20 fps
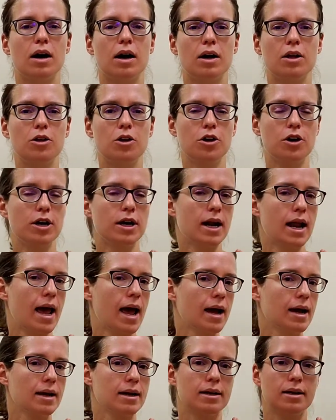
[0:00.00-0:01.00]
your
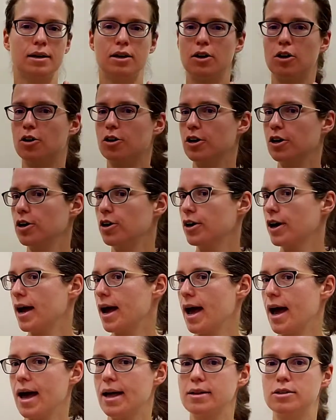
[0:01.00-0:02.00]
neck or your
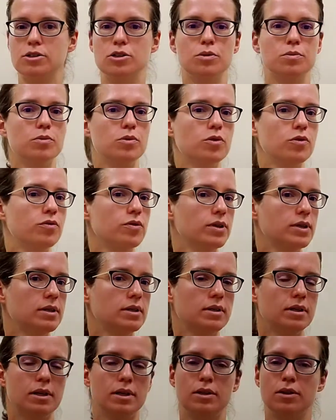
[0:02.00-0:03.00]
head to move
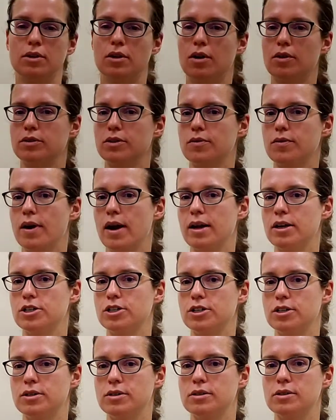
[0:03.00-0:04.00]
in all
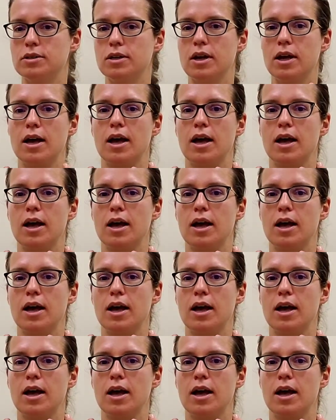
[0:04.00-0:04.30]
directions